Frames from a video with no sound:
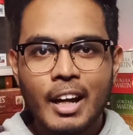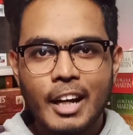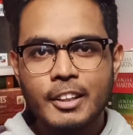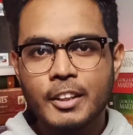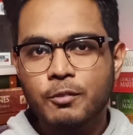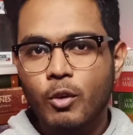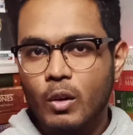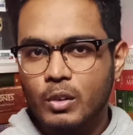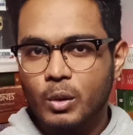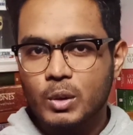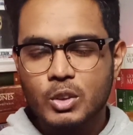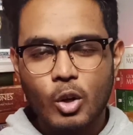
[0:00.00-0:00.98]
and it
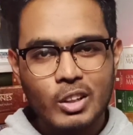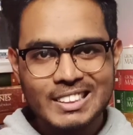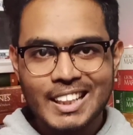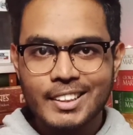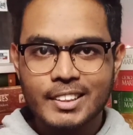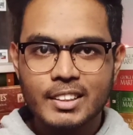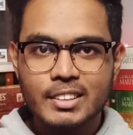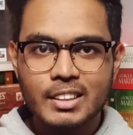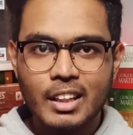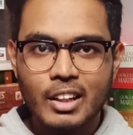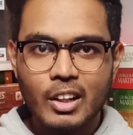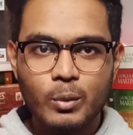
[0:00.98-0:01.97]
follows or centers
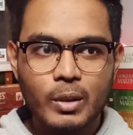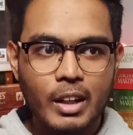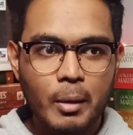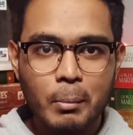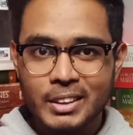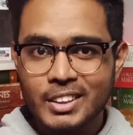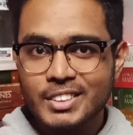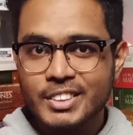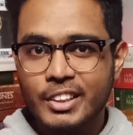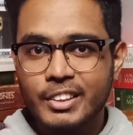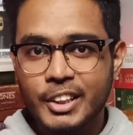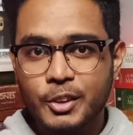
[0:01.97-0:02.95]
around a mother's
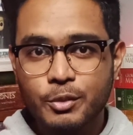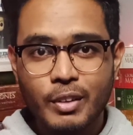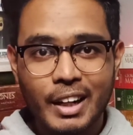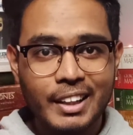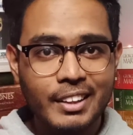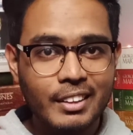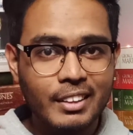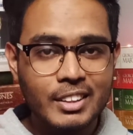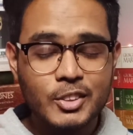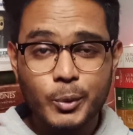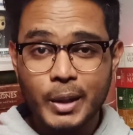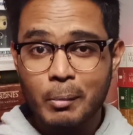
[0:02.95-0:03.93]
journey to find
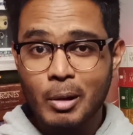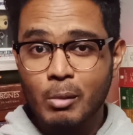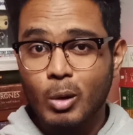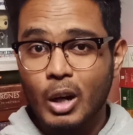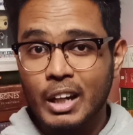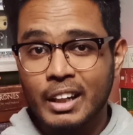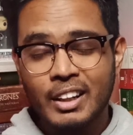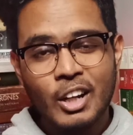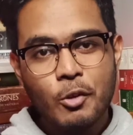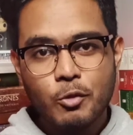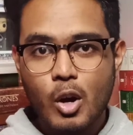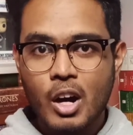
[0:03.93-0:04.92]
a suitable boy
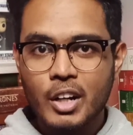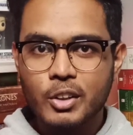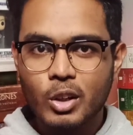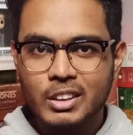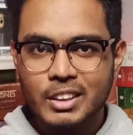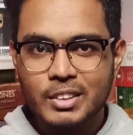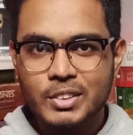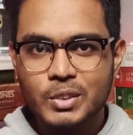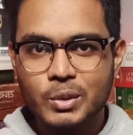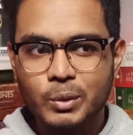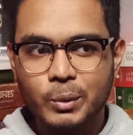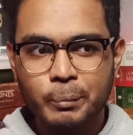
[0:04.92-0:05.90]
for her daughter.
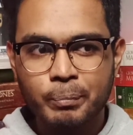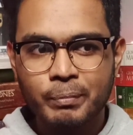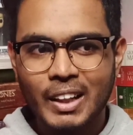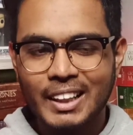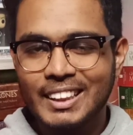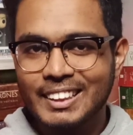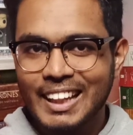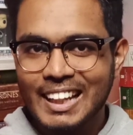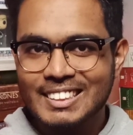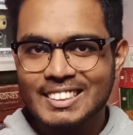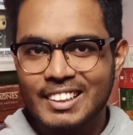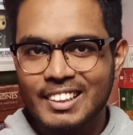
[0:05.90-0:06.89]
So I think
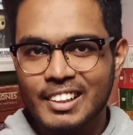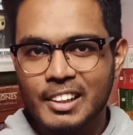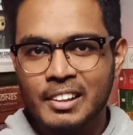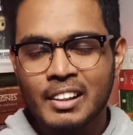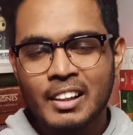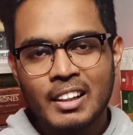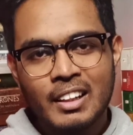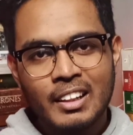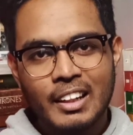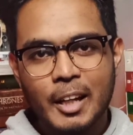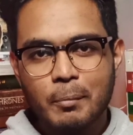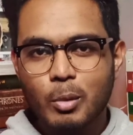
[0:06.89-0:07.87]
that's the little
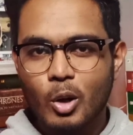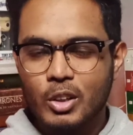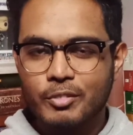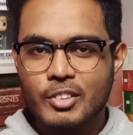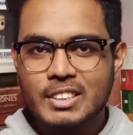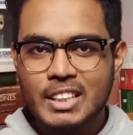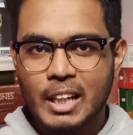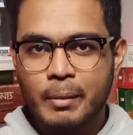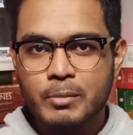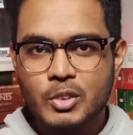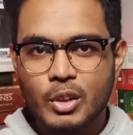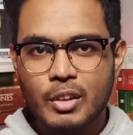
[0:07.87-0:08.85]
like plot of the
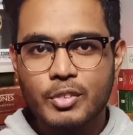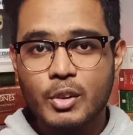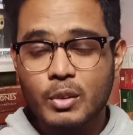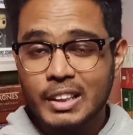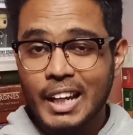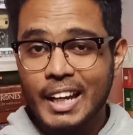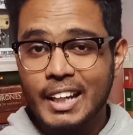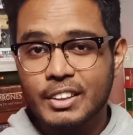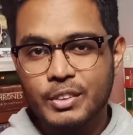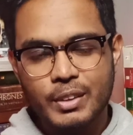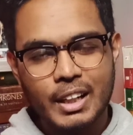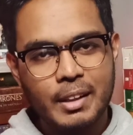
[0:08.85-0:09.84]
same. So if you'd
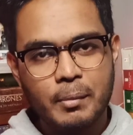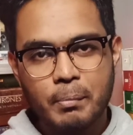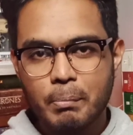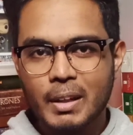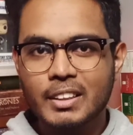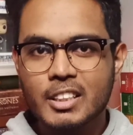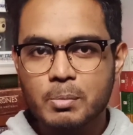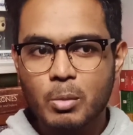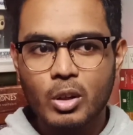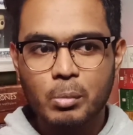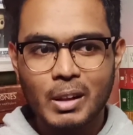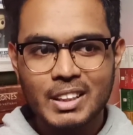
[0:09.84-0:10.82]
like, you can pick this
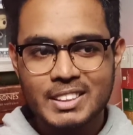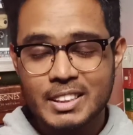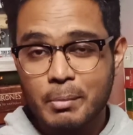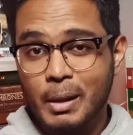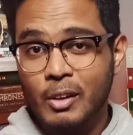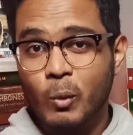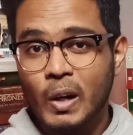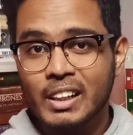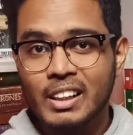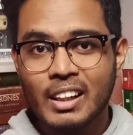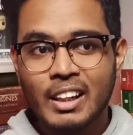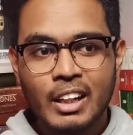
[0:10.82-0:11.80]
book, but it's a big
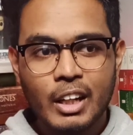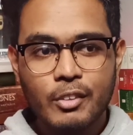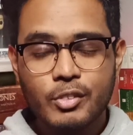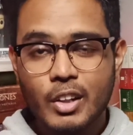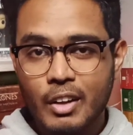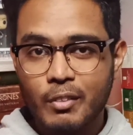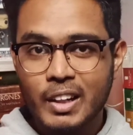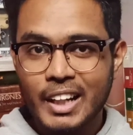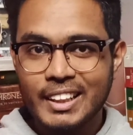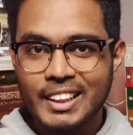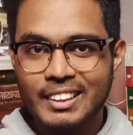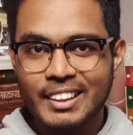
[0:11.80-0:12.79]
one. If you're ever
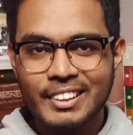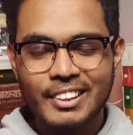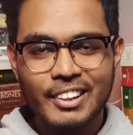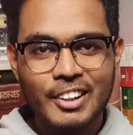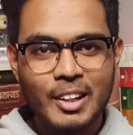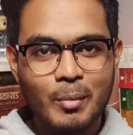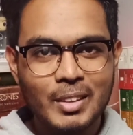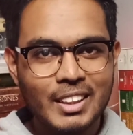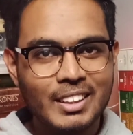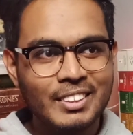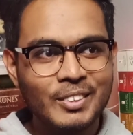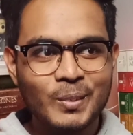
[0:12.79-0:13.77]
getting Kindle
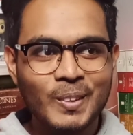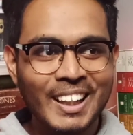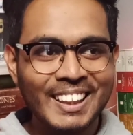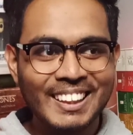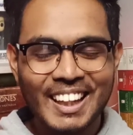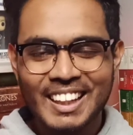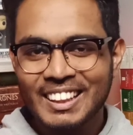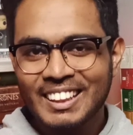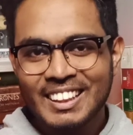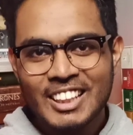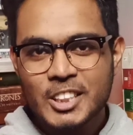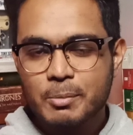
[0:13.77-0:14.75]
Unlimited, you can like
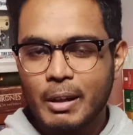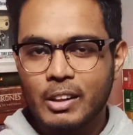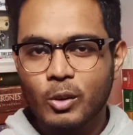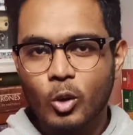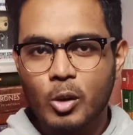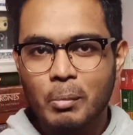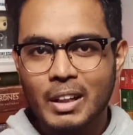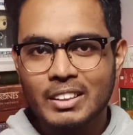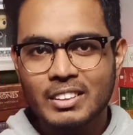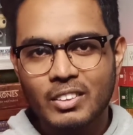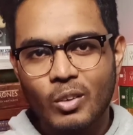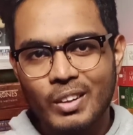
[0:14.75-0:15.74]
spend whole
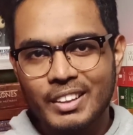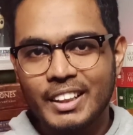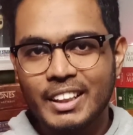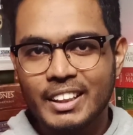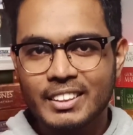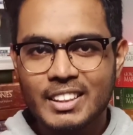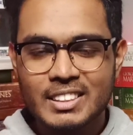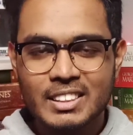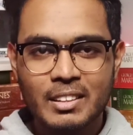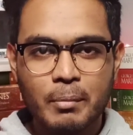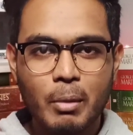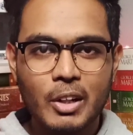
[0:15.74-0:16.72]
month on reading
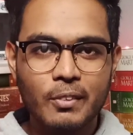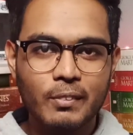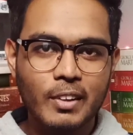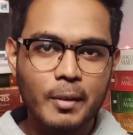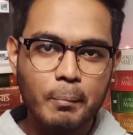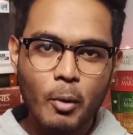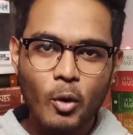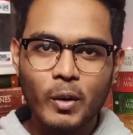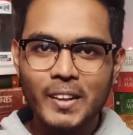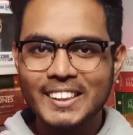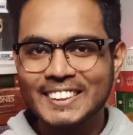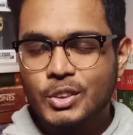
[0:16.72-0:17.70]
this particular
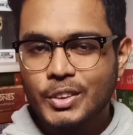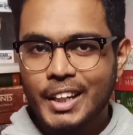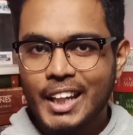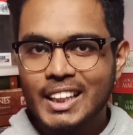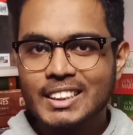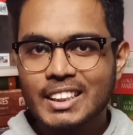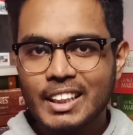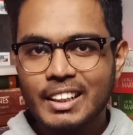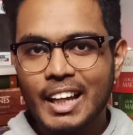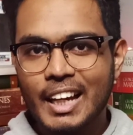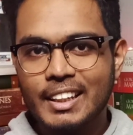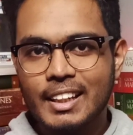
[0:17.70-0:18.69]
book. The next in
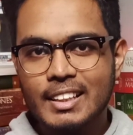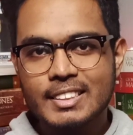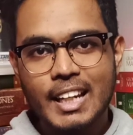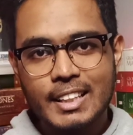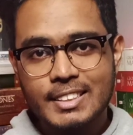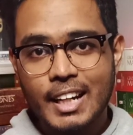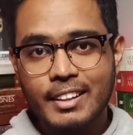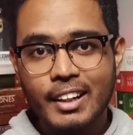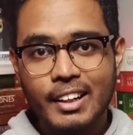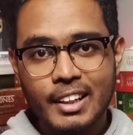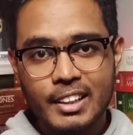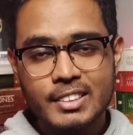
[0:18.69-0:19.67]
line is
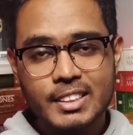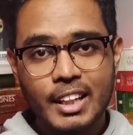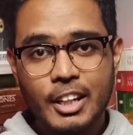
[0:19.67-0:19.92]
Cassandra Clare's